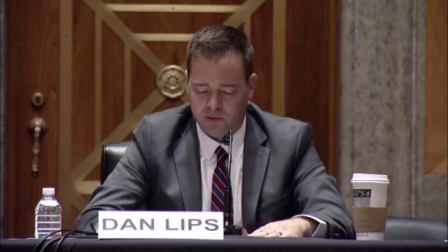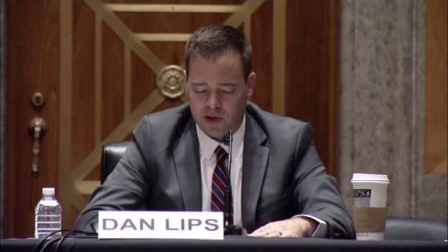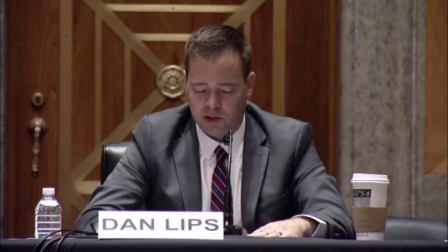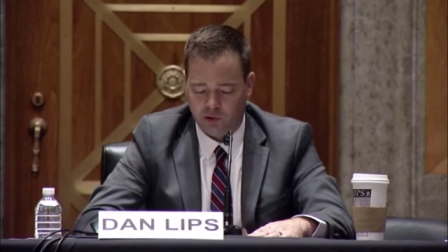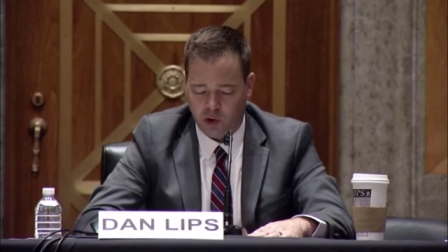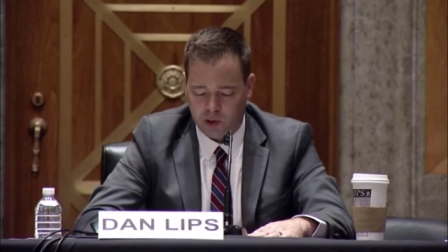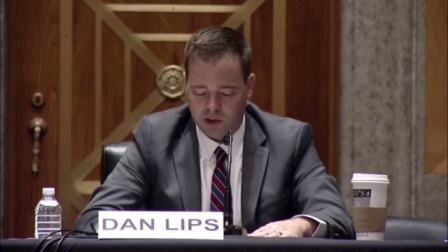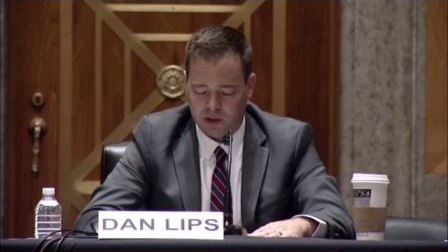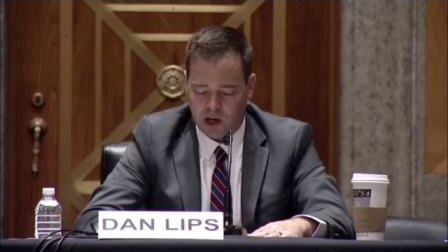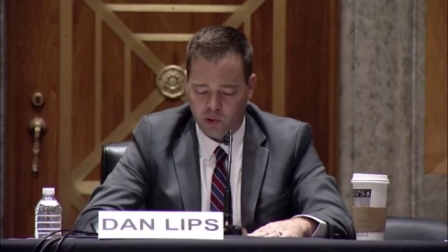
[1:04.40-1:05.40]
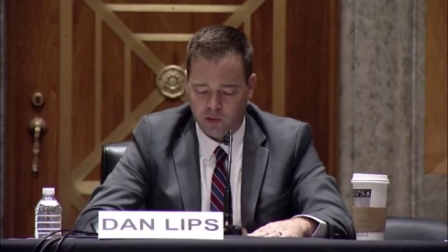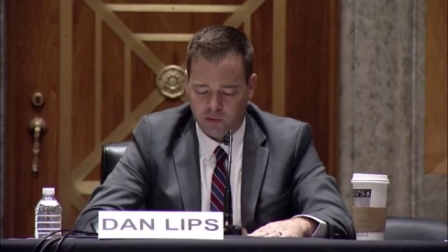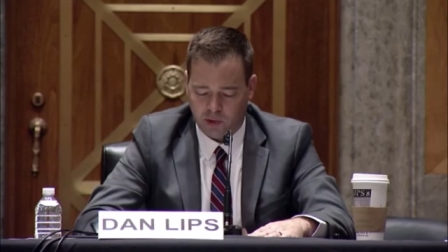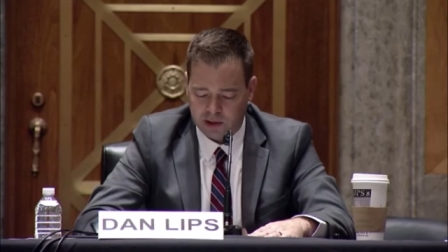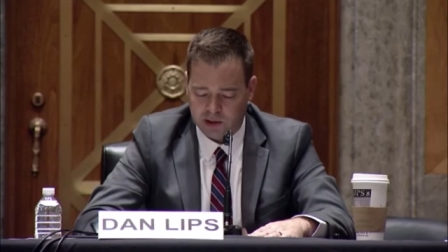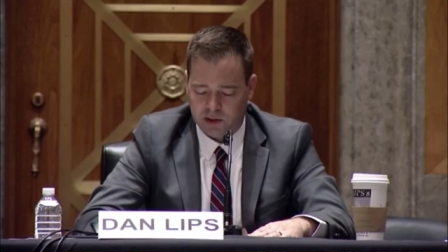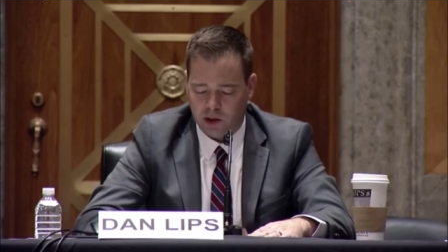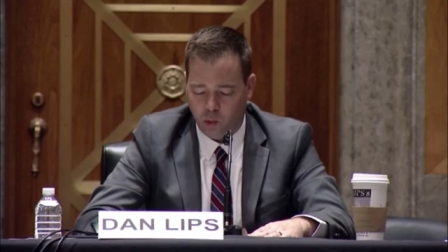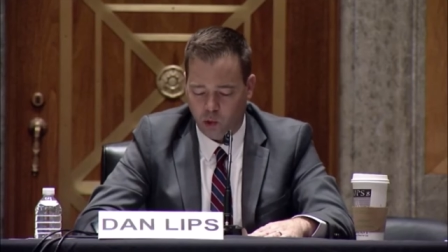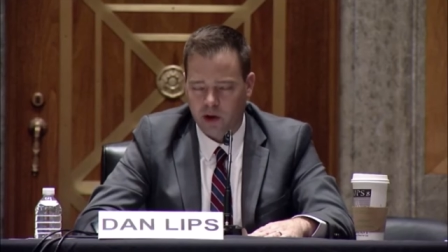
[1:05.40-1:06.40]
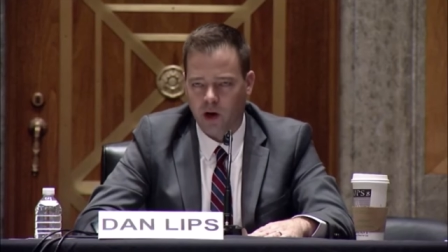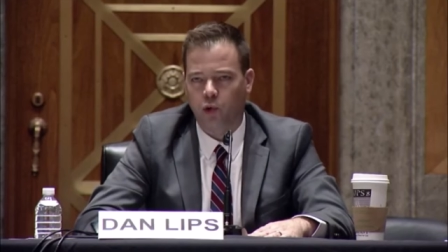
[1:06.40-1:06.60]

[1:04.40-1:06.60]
face growing cyber threats that warrant a